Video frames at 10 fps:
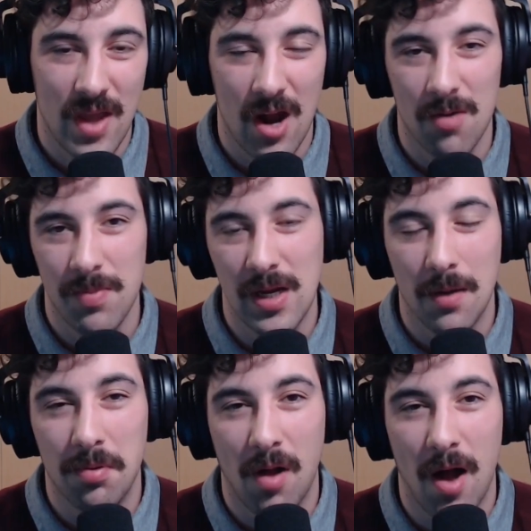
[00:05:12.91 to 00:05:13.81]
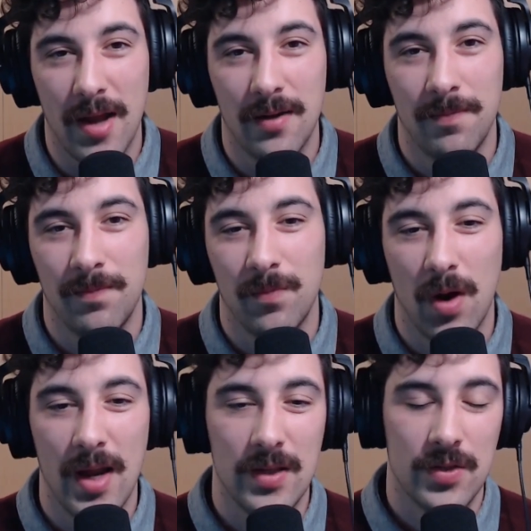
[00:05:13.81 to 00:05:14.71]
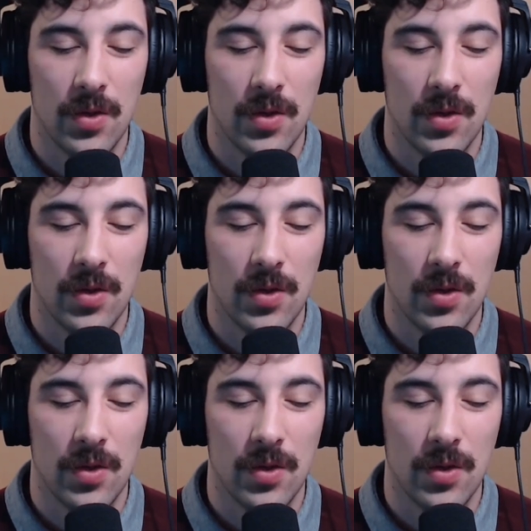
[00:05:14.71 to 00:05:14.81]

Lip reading: that are being applied, right?